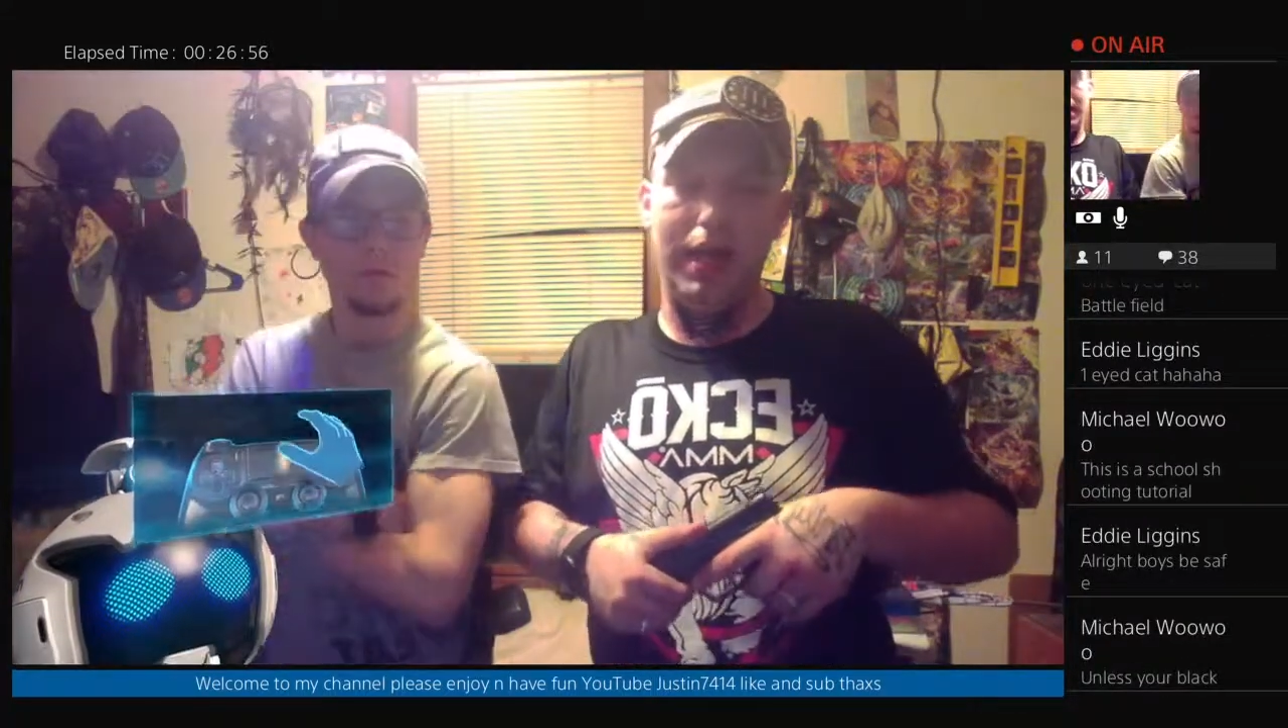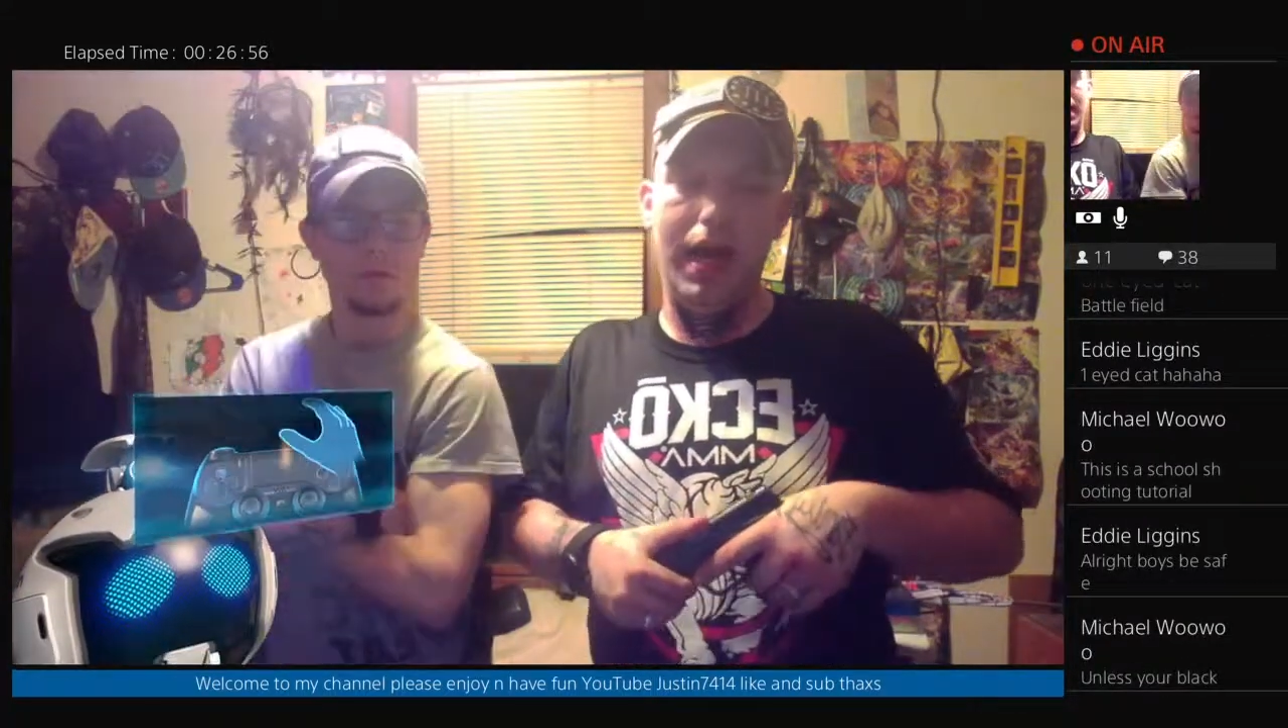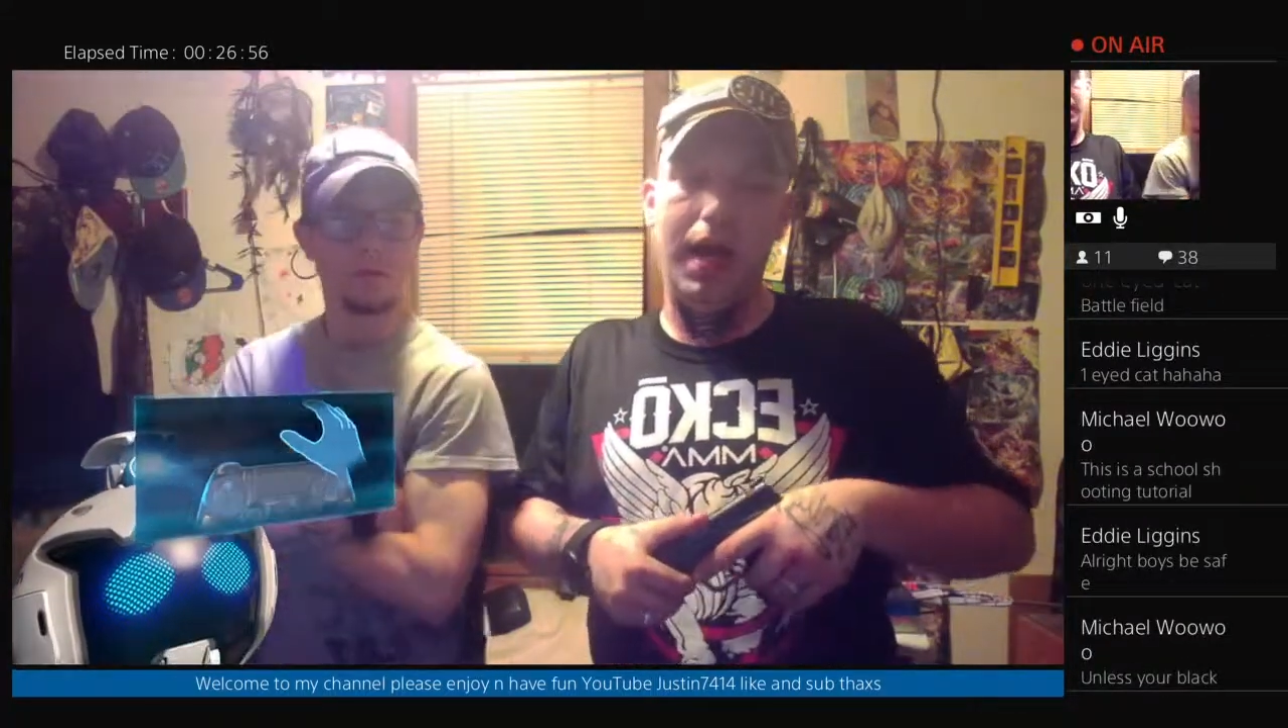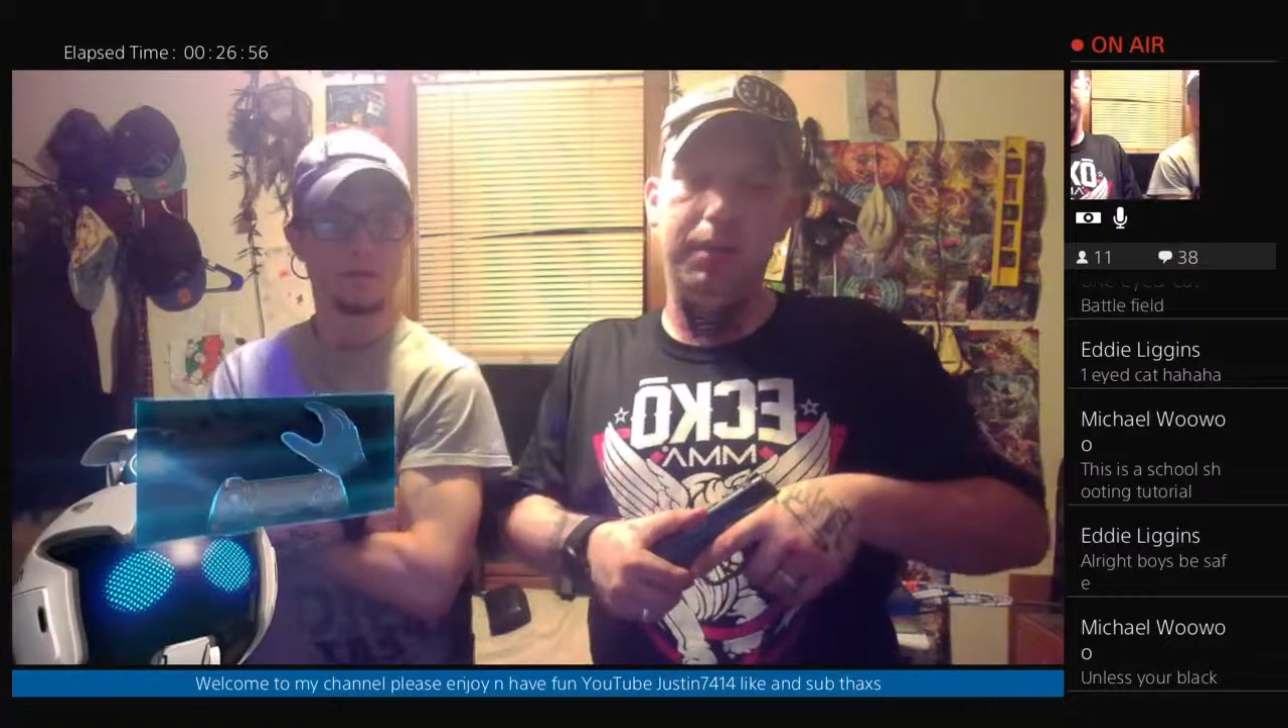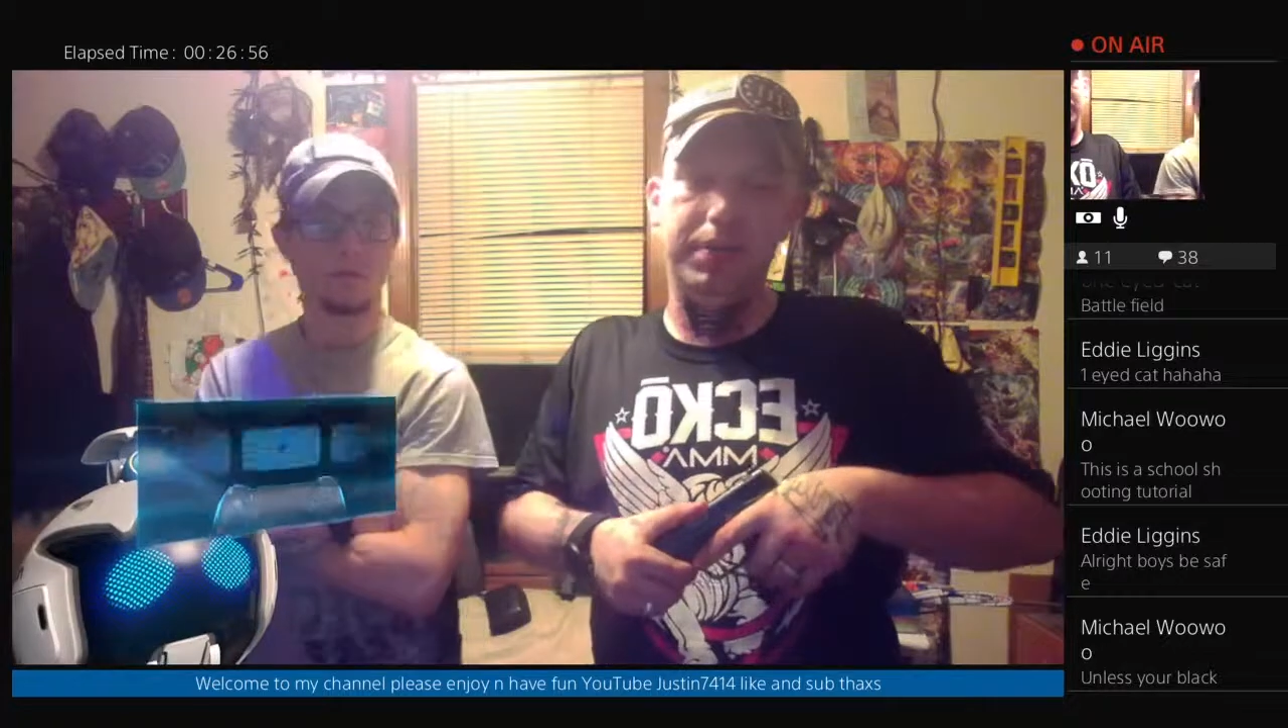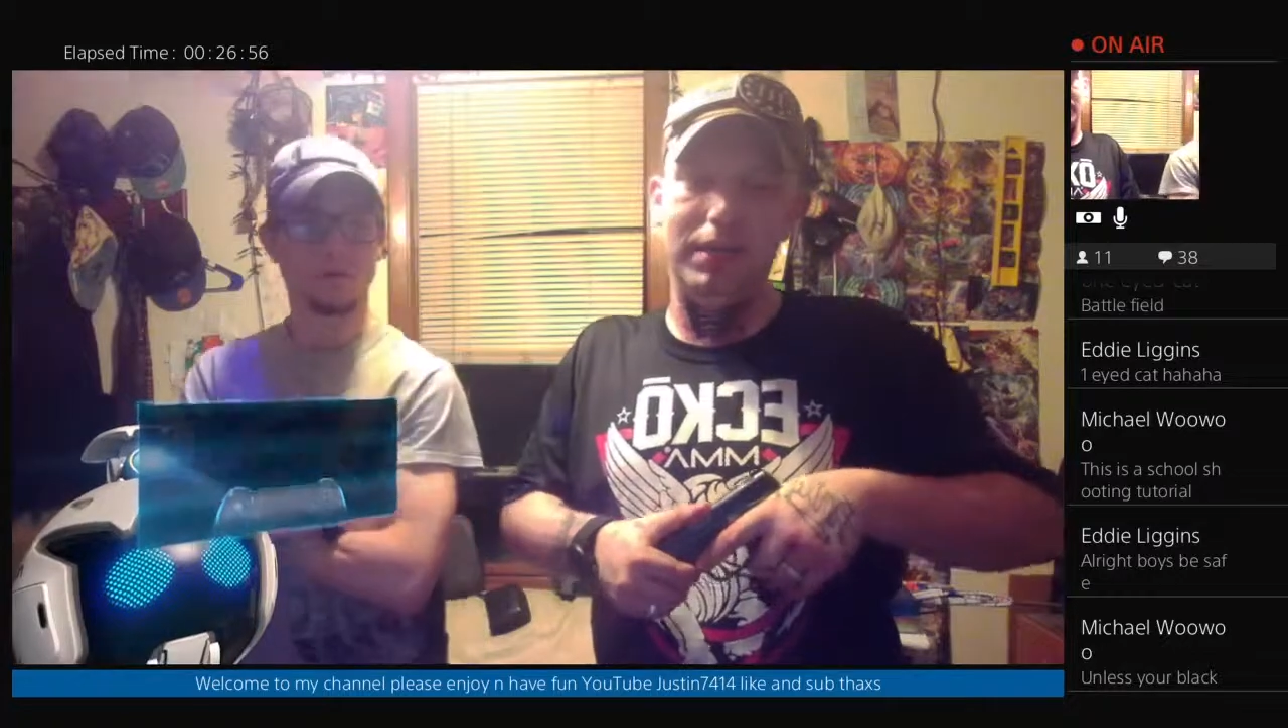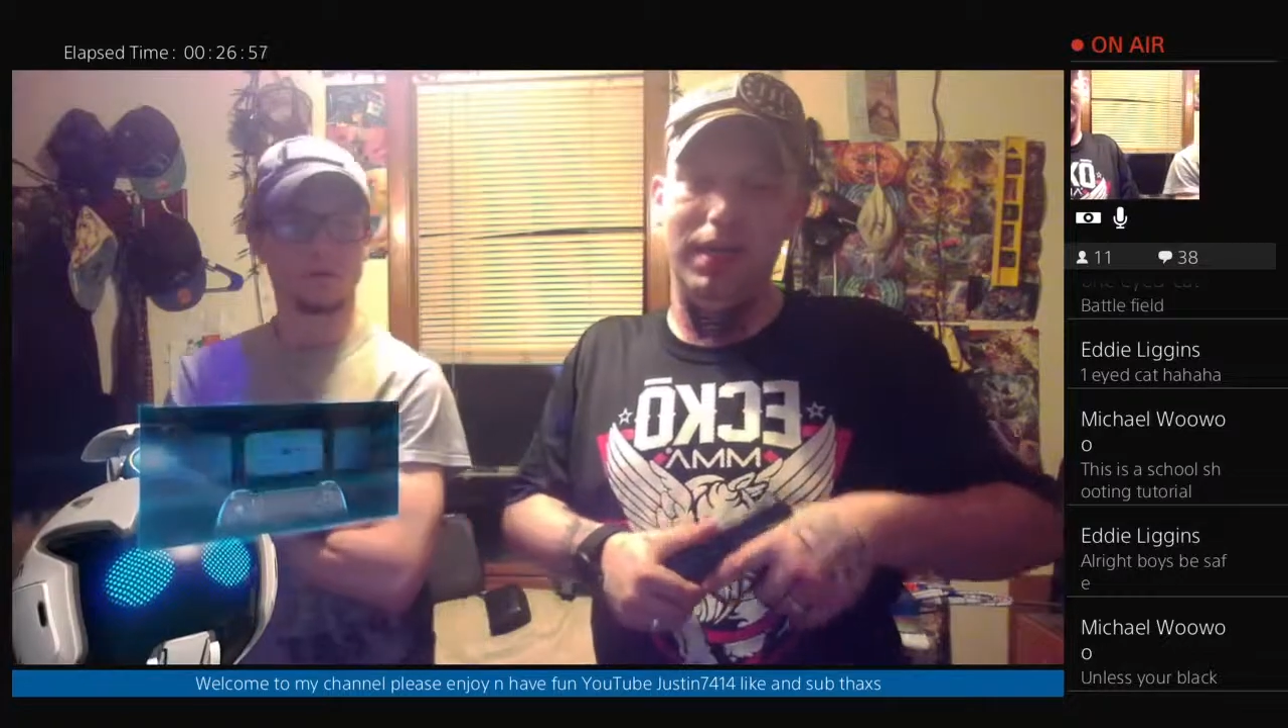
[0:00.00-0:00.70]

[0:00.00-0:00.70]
cops